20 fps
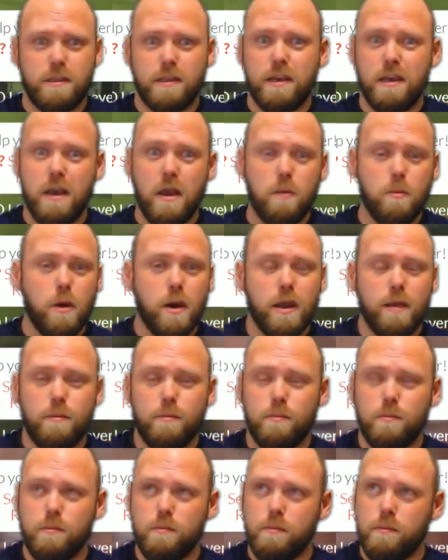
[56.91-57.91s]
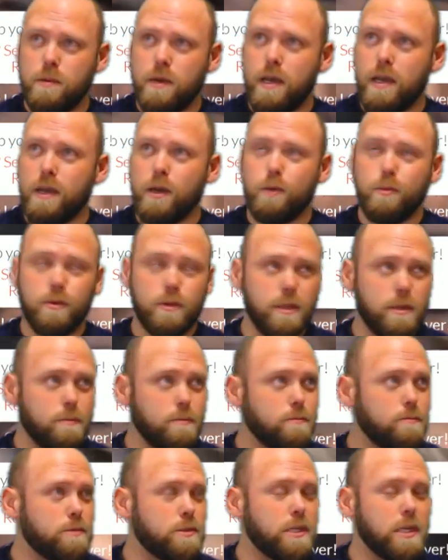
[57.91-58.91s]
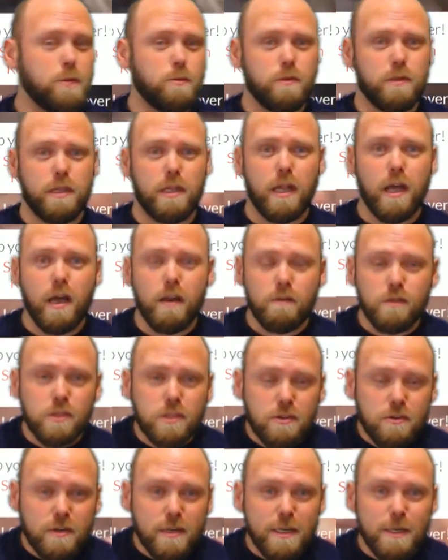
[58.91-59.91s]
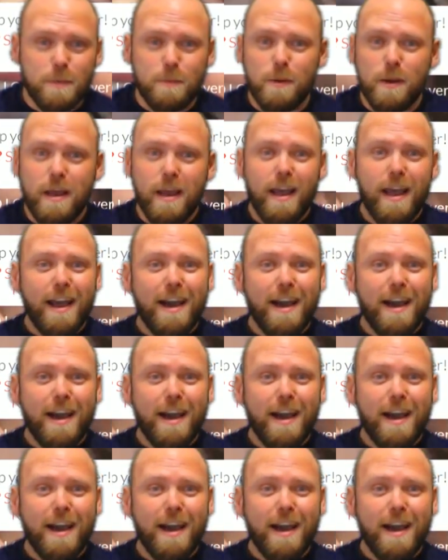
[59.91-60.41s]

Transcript: uh, I might uh, helping them set up their live stream.